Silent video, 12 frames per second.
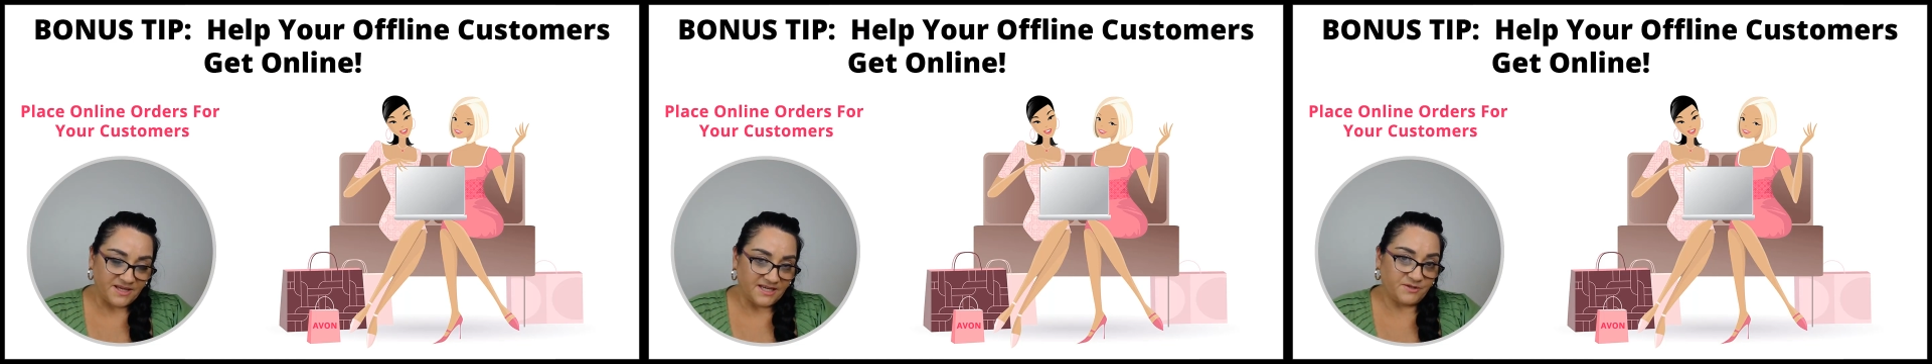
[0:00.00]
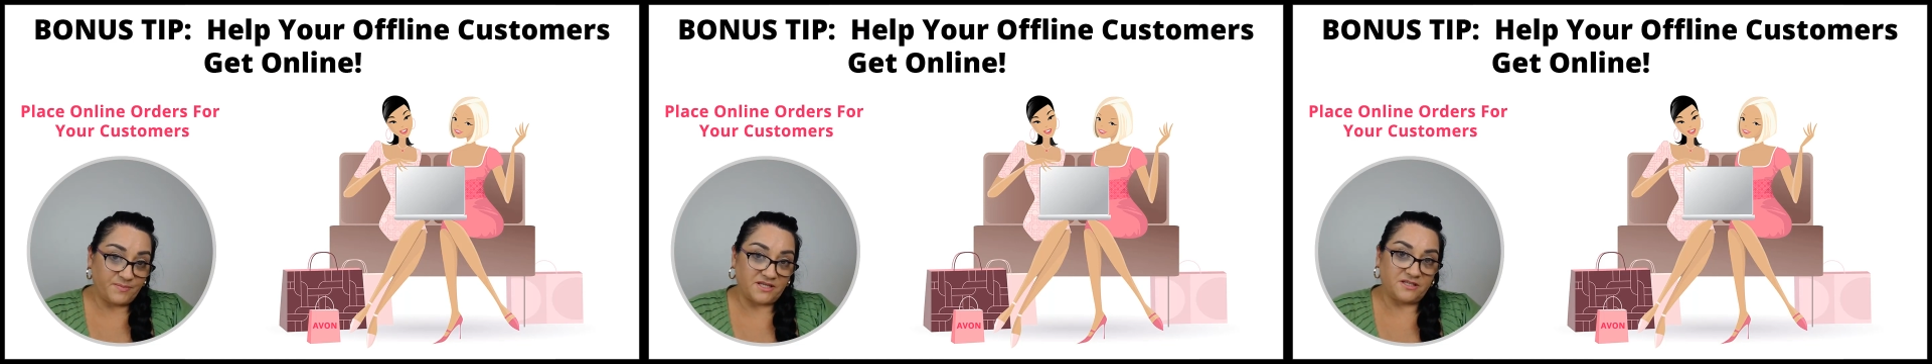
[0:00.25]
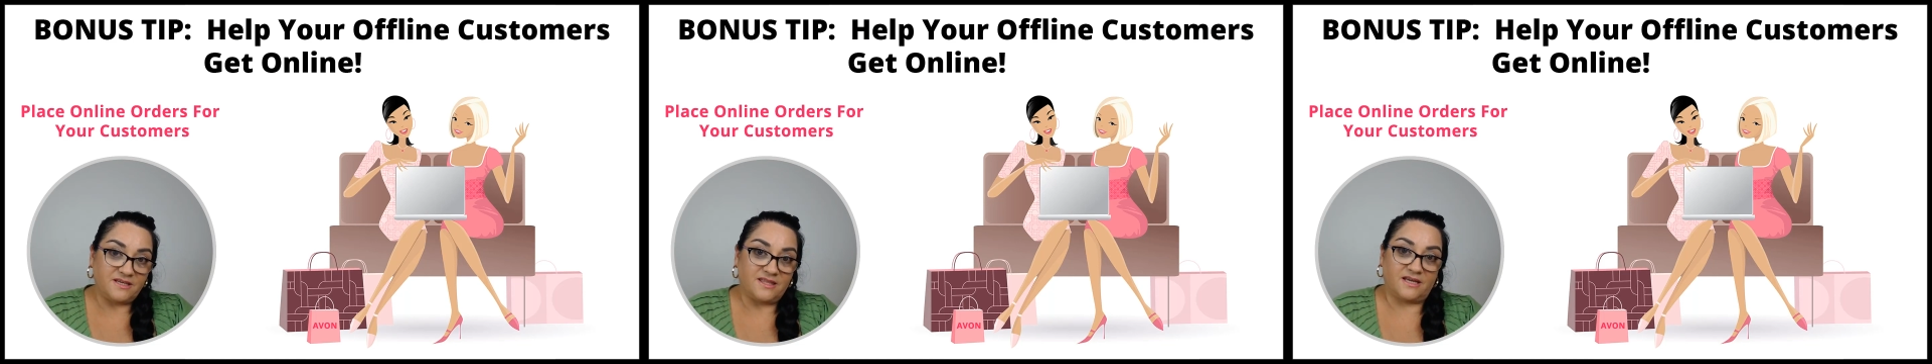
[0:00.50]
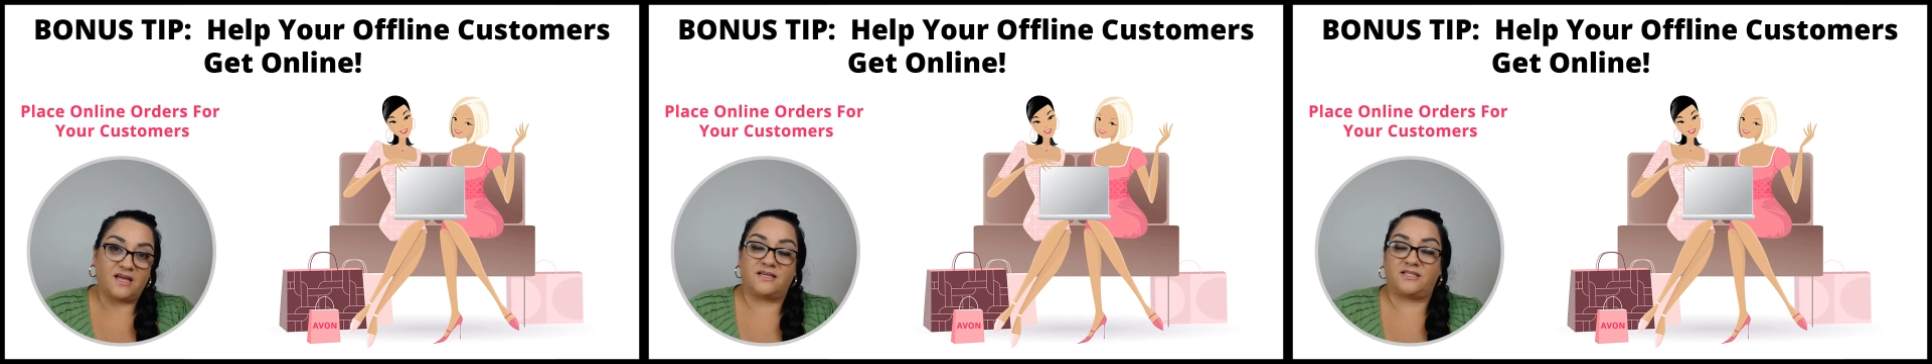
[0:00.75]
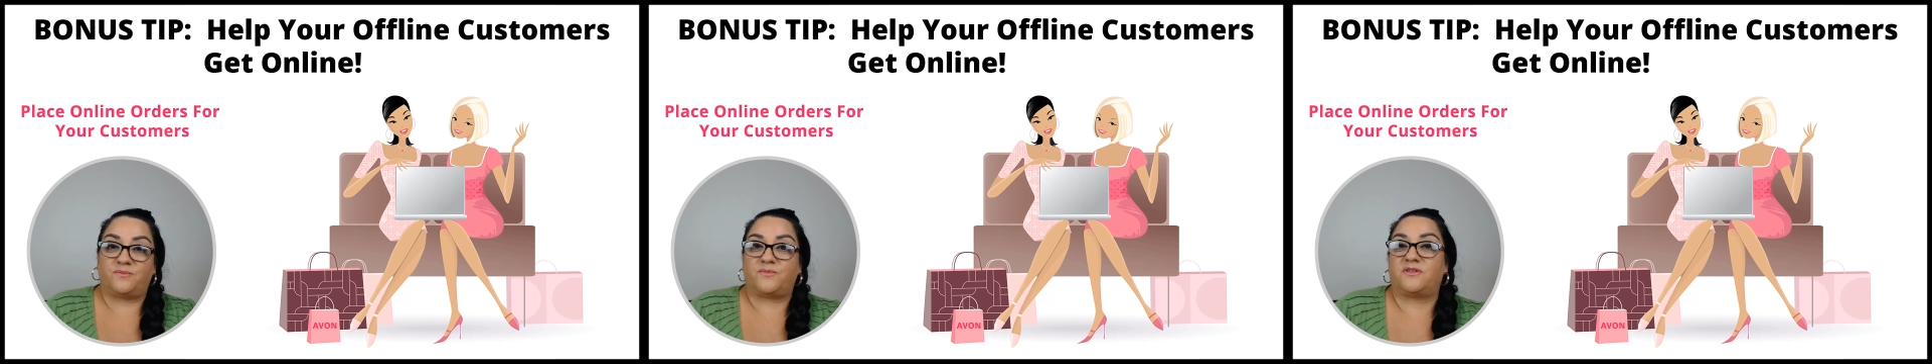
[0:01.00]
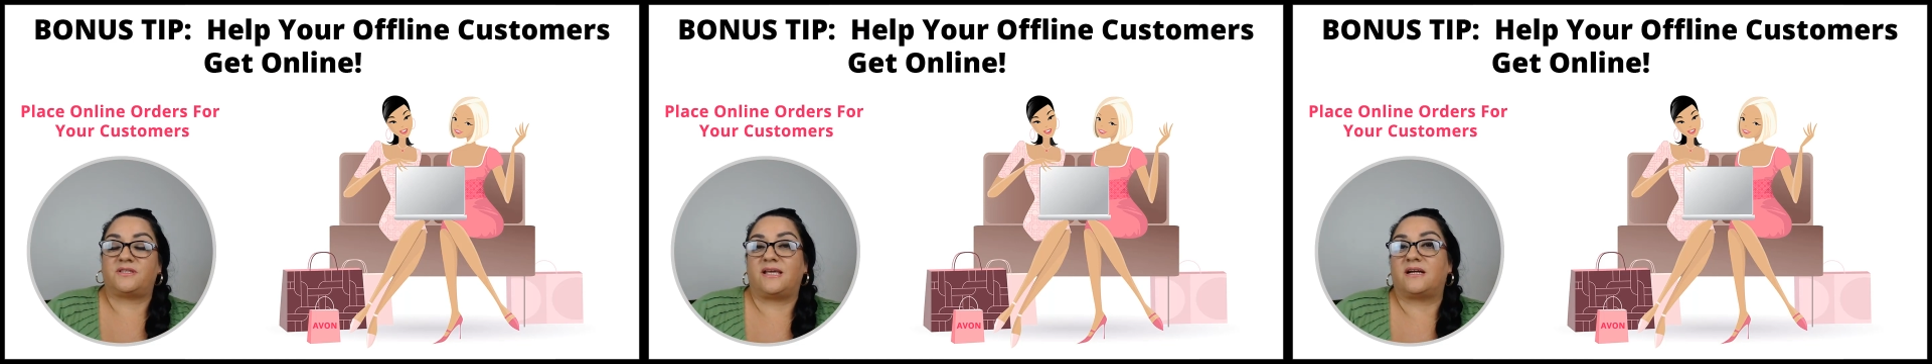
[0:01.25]
especially the
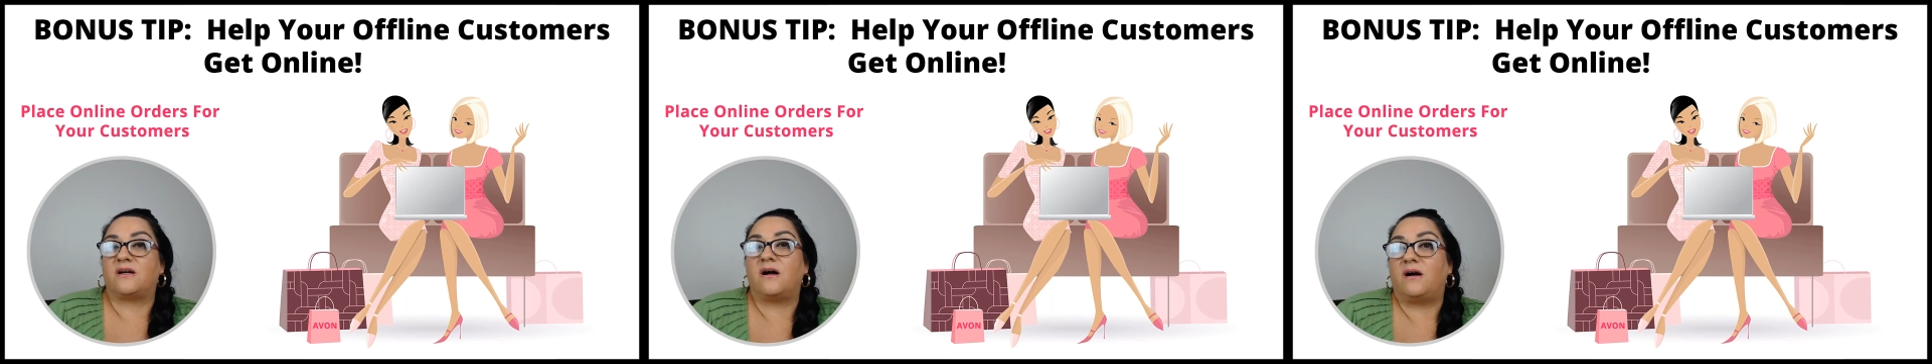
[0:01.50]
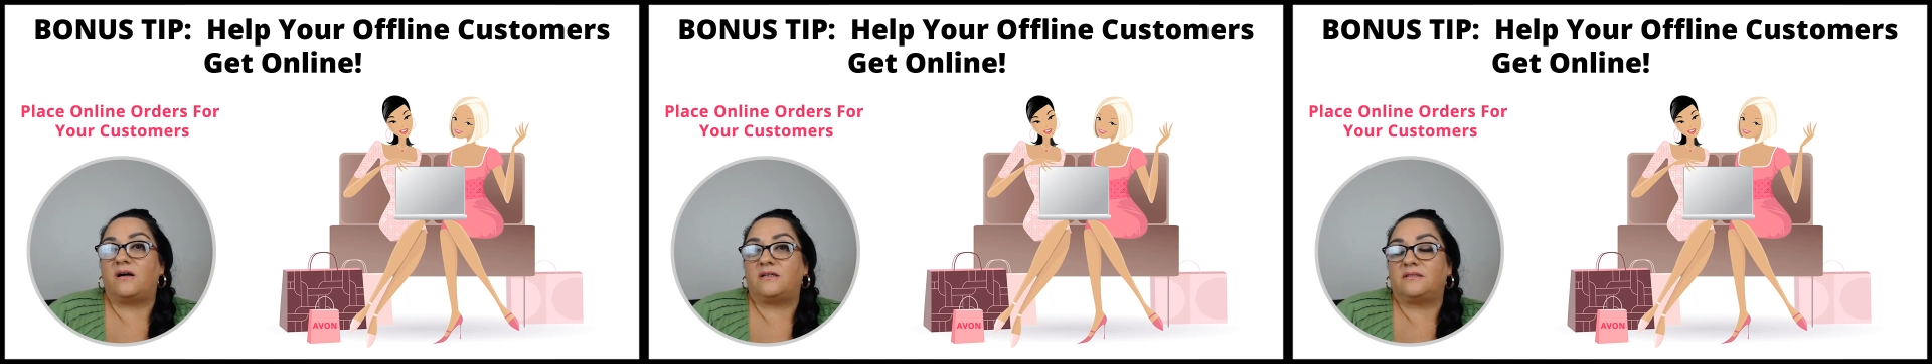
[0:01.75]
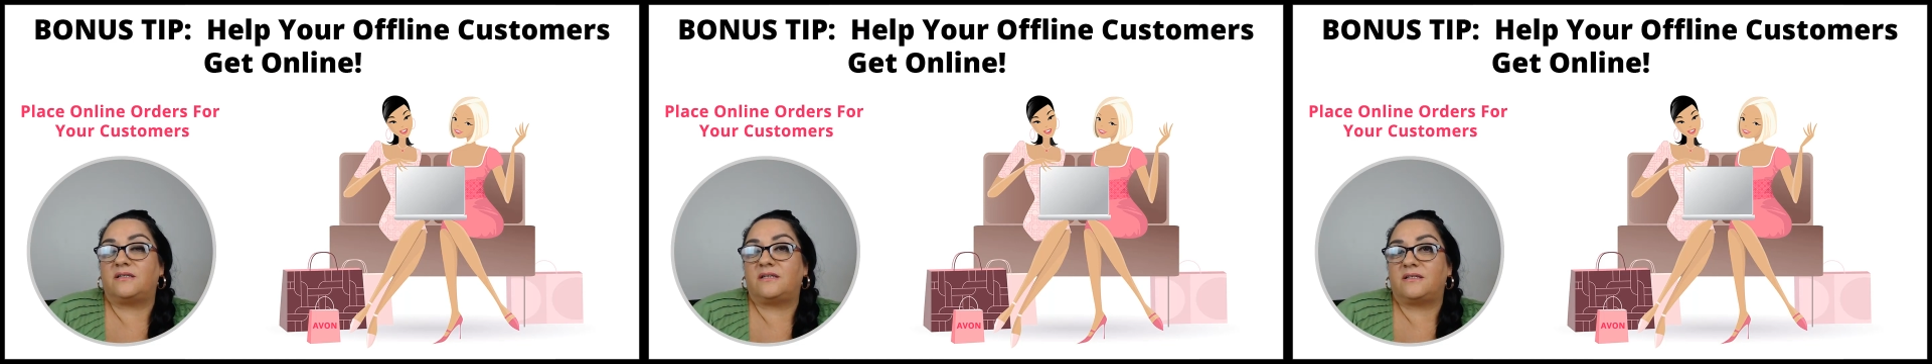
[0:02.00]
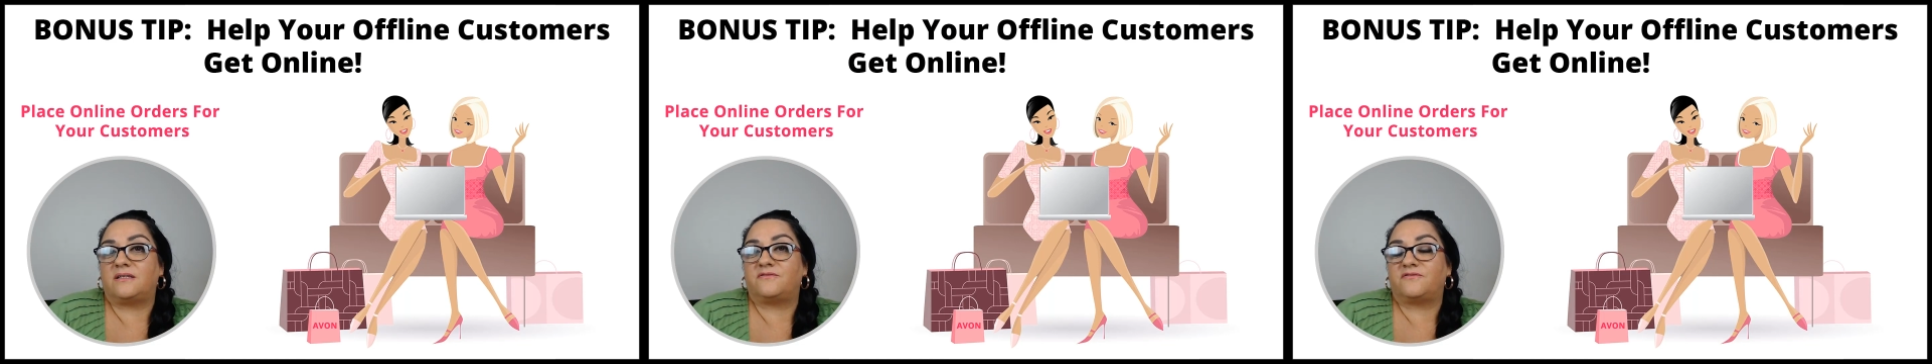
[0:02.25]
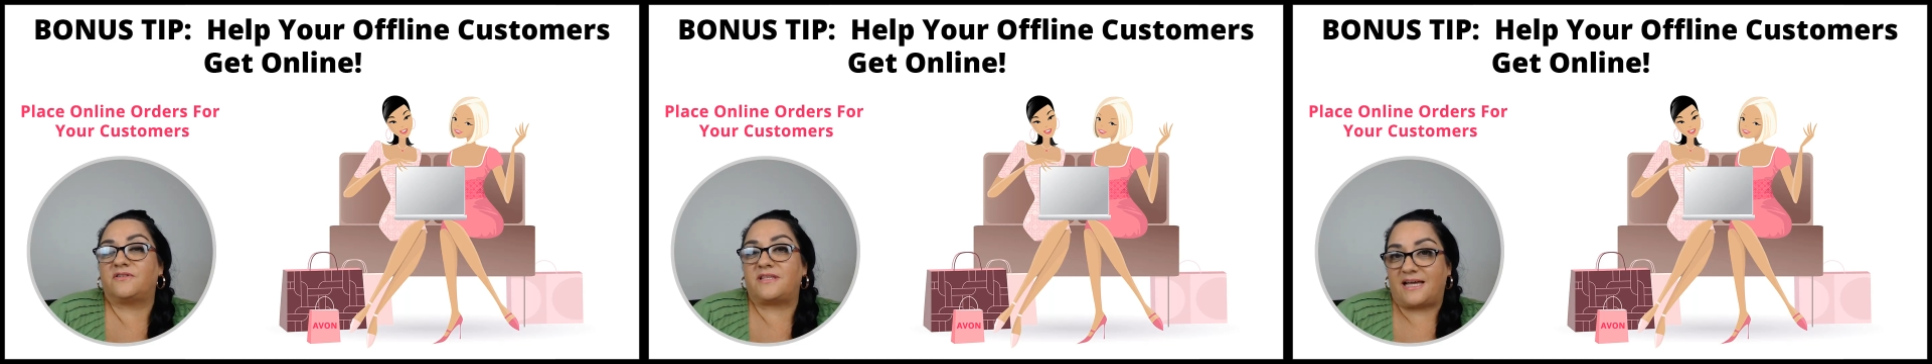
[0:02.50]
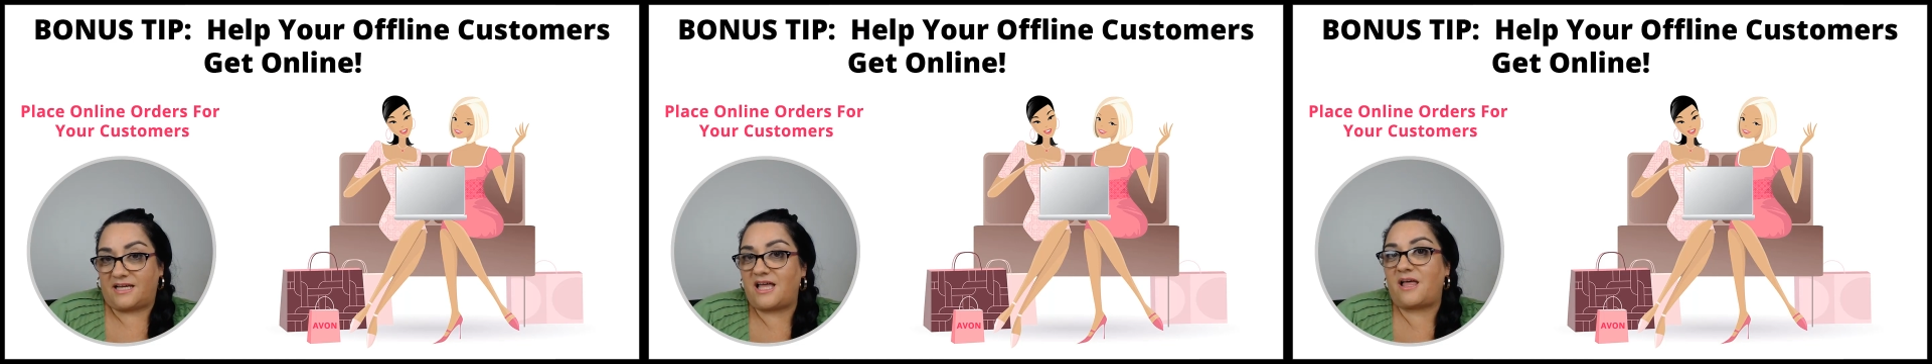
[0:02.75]
customers that
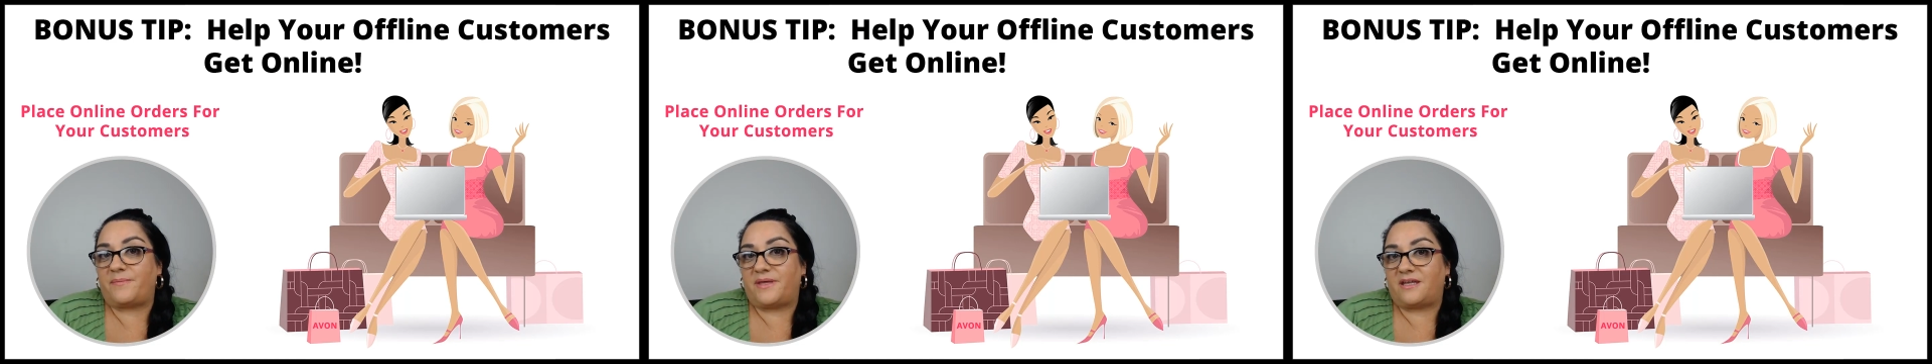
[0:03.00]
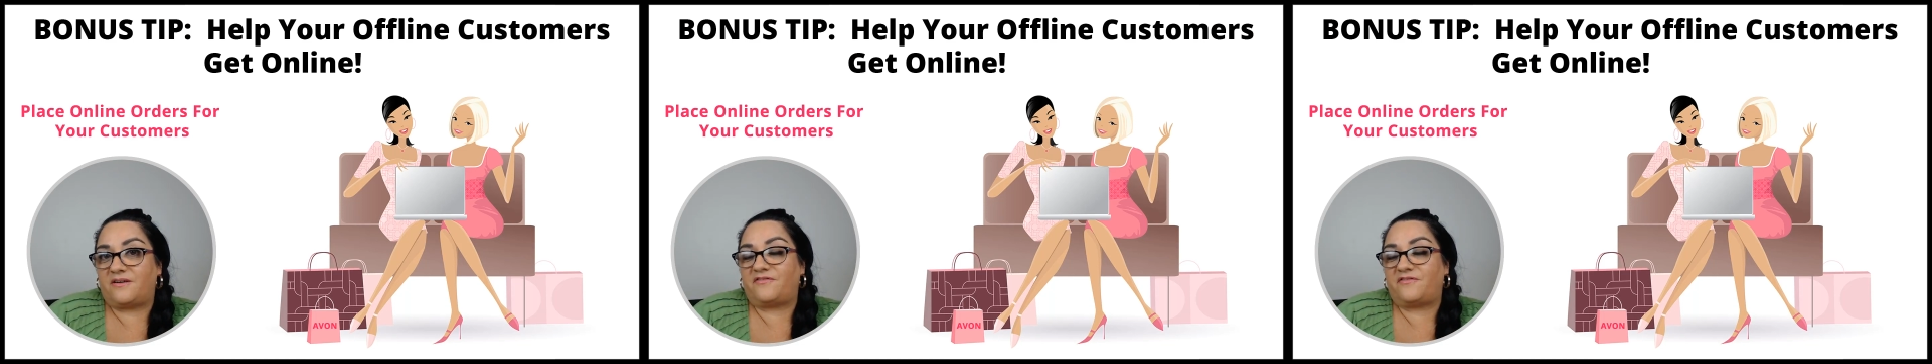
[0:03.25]
come in